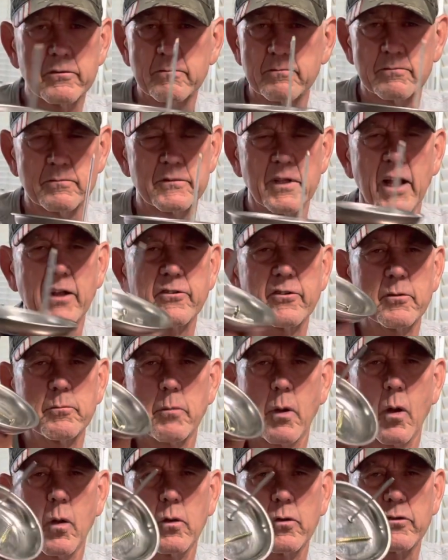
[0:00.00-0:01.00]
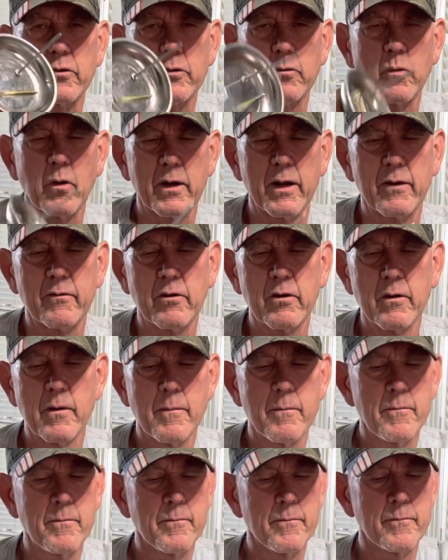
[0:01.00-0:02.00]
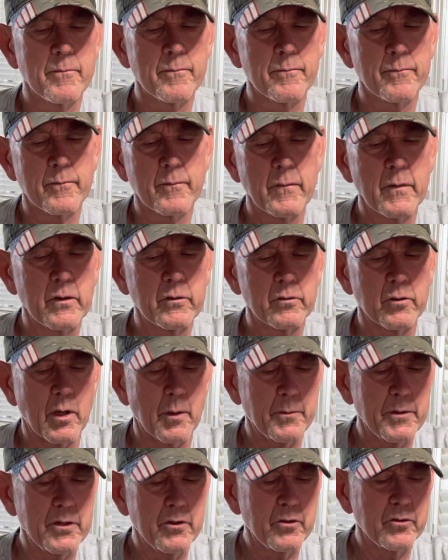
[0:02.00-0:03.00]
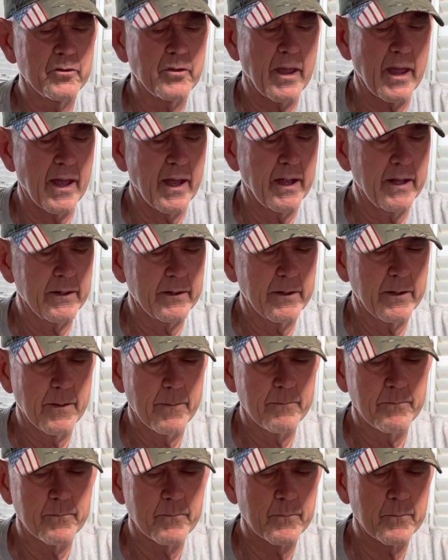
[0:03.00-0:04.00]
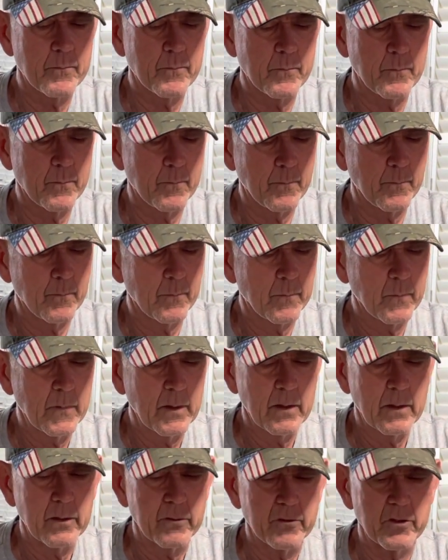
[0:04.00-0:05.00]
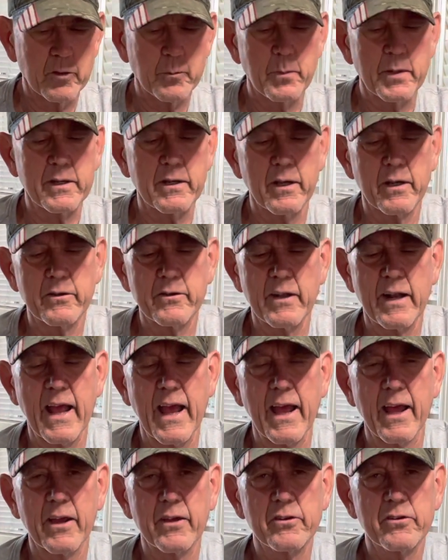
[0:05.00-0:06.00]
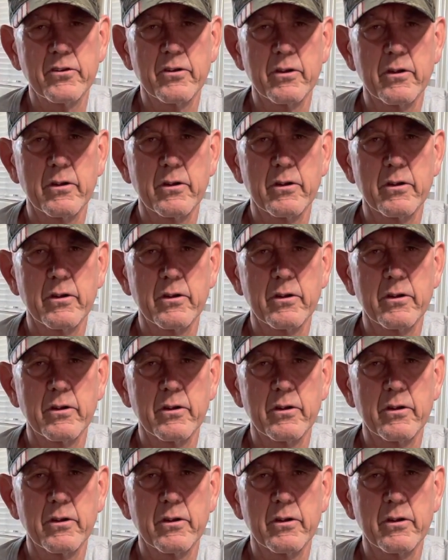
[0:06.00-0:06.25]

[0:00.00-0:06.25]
nuts and bolts and whatever. So I'm going to use that just because it has